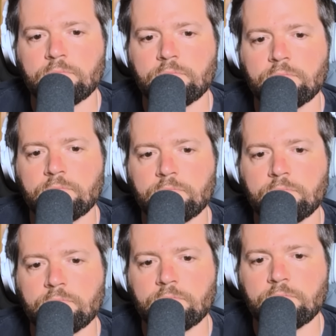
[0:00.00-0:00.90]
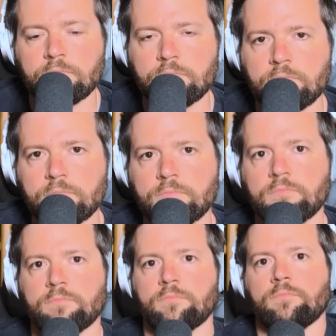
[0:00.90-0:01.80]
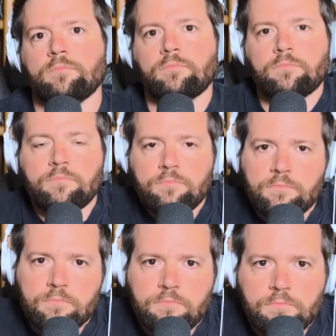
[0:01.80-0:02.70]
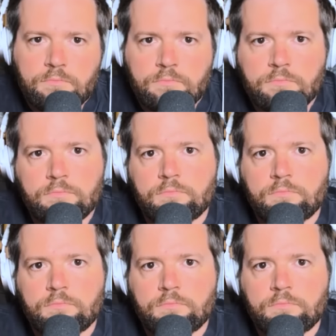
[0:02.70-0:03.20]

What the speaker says: (silent)